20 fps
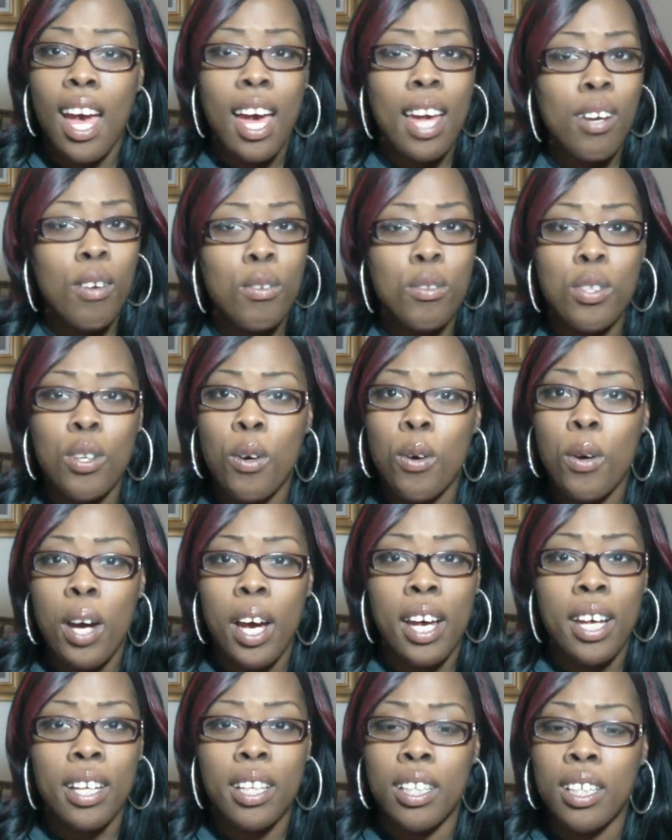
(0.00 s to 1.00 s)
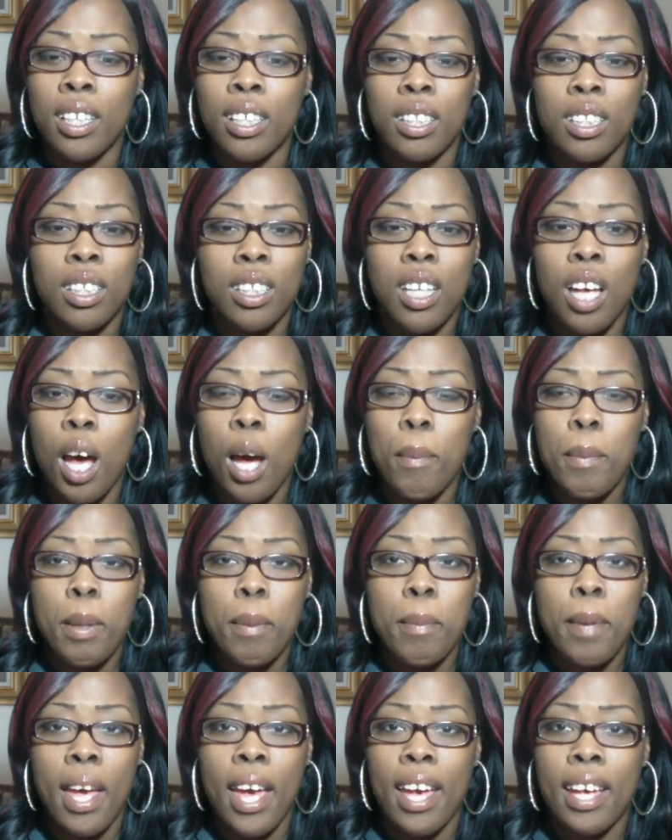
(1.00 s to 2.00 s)
I don't know how to
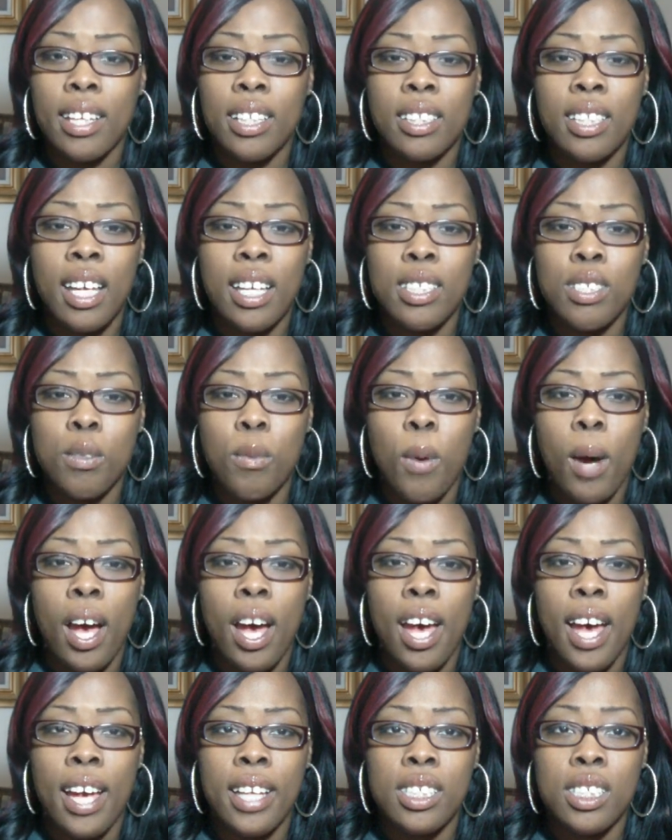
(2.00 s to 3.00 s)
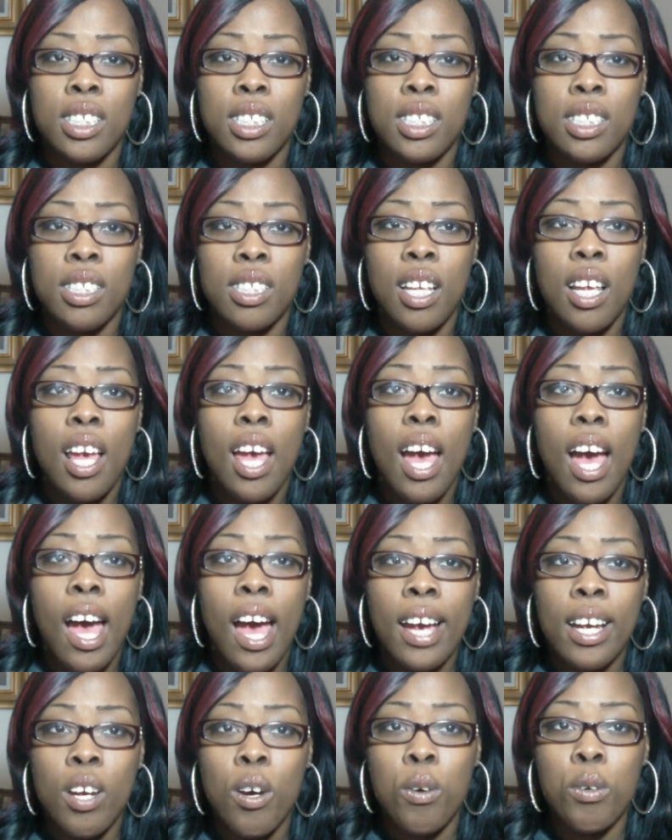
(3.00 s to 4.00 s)
comment back. That's why I just,
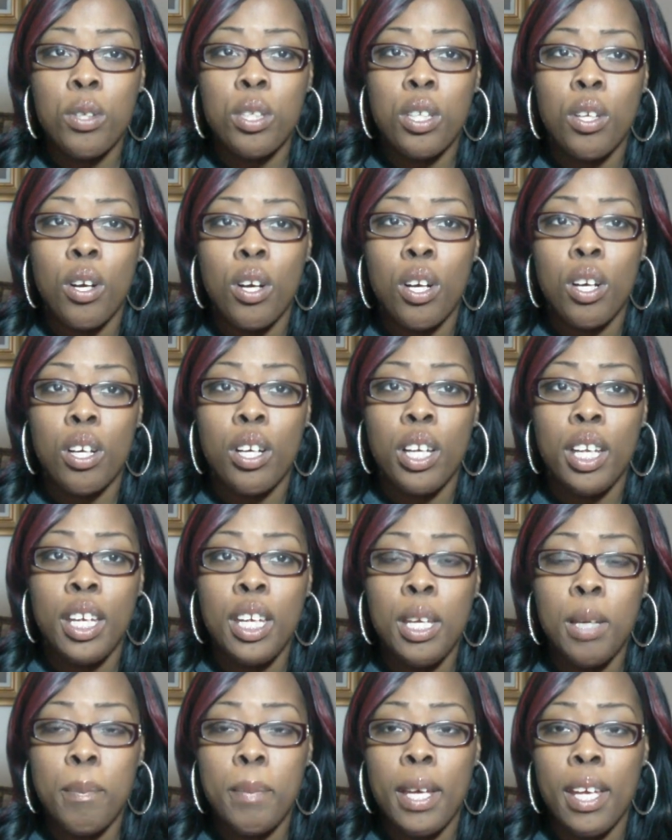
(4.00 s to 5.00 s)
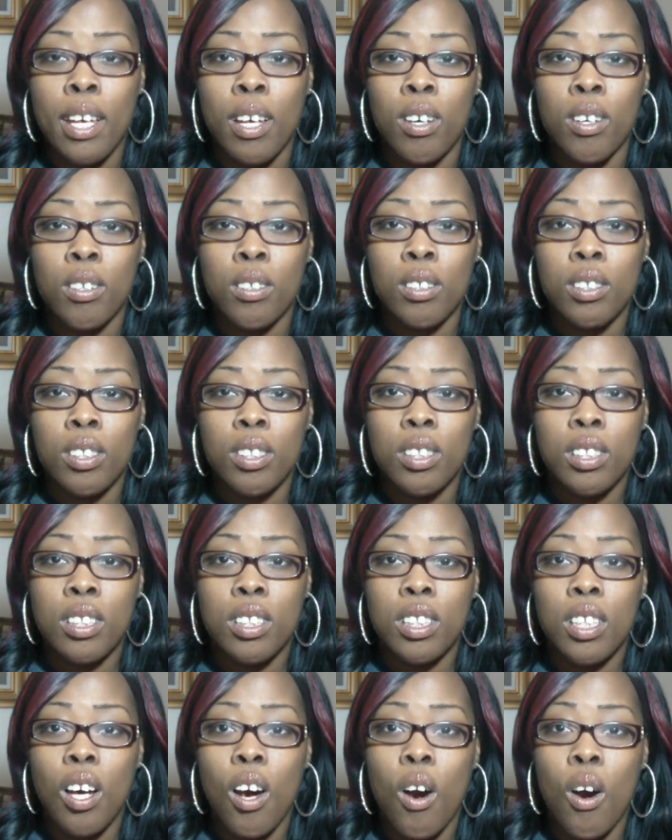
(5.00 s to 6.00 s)
I go to your email
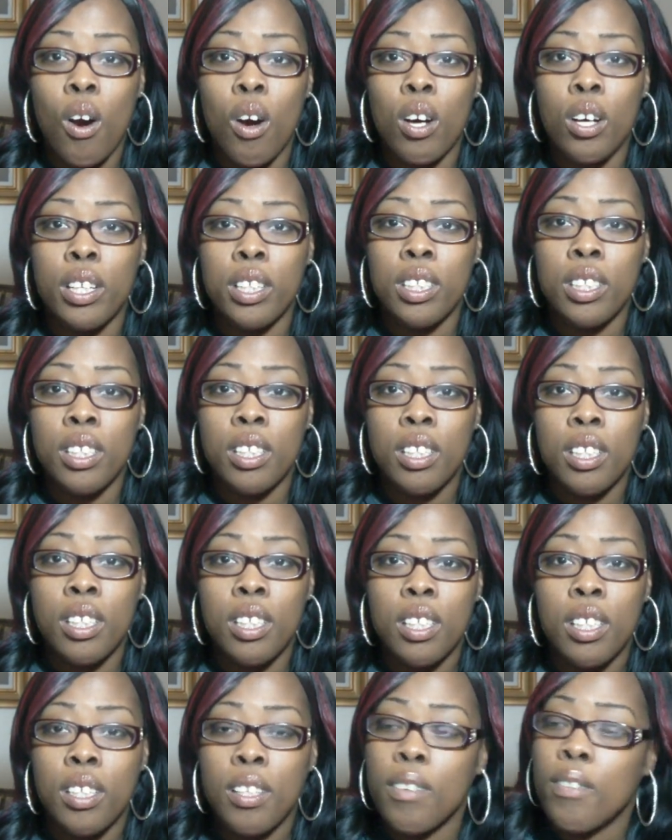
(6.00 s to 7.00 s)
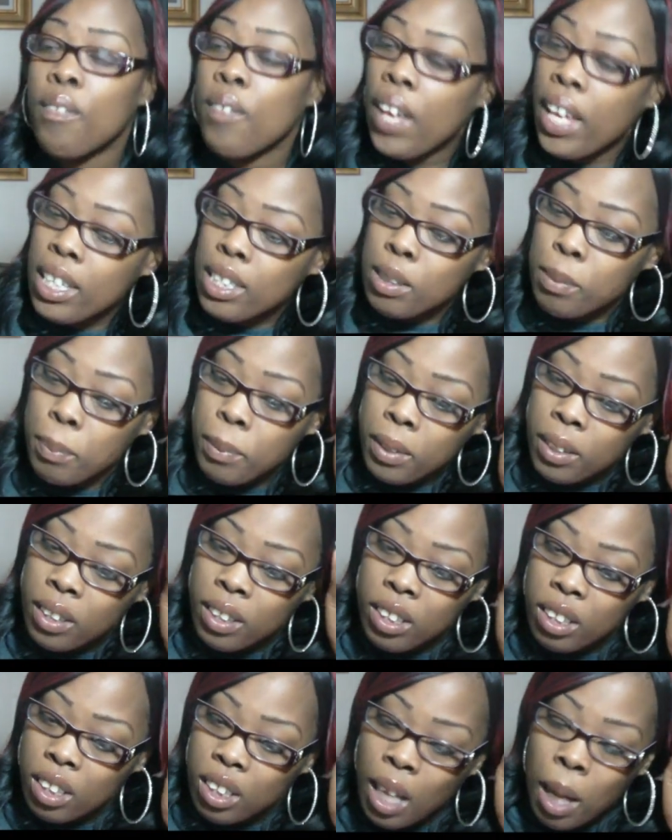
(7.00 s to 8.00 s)
on
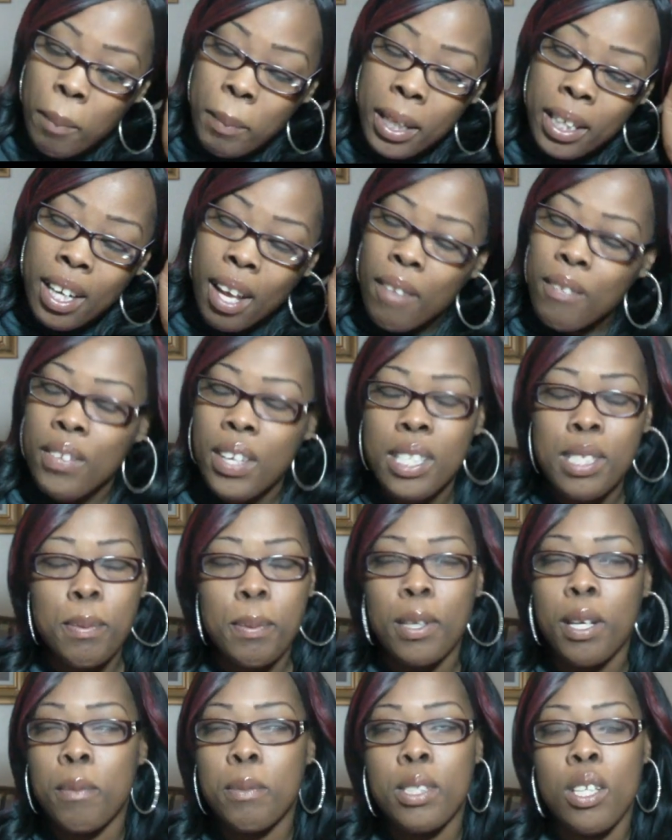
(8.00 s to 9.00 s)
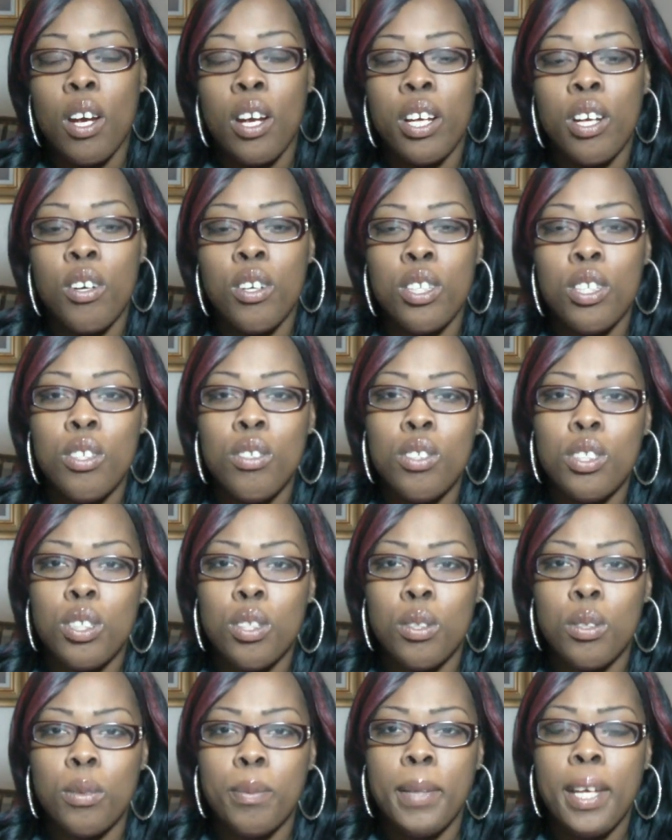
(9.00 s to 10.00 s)
Facebook, I mean not Facebook, I'm sorry, on
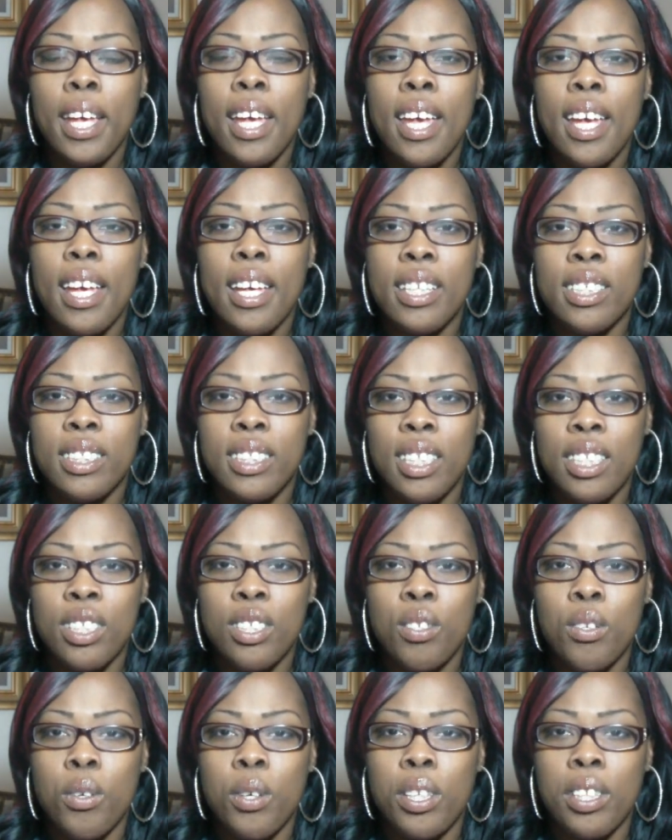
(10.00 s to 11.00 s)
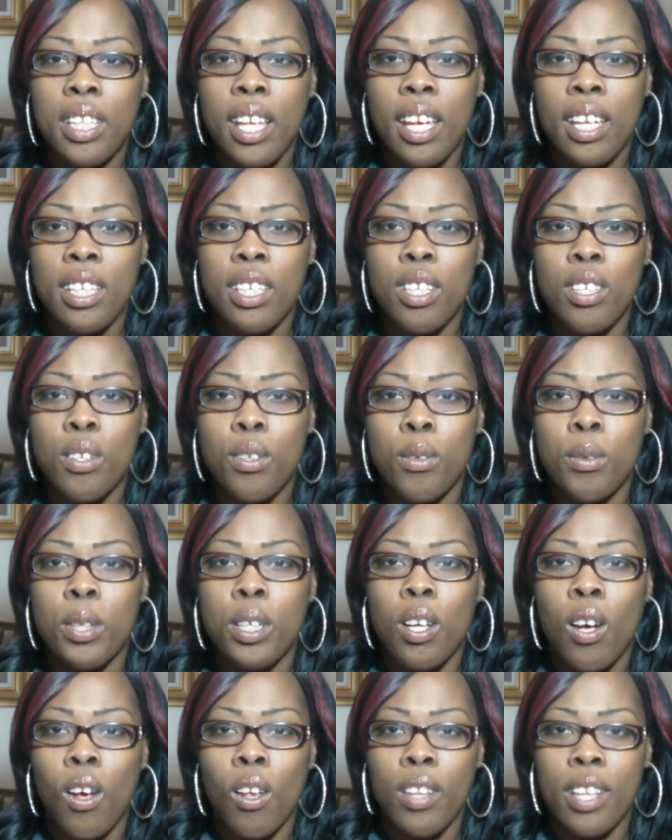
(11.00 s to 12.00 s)
YouTube and send you a thank you
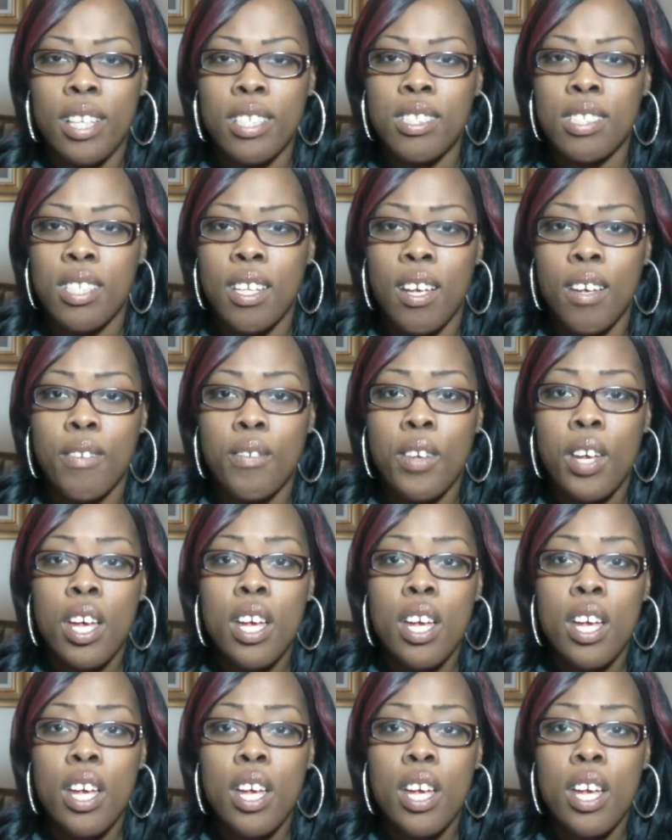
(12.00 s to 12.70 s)
and all that stuff.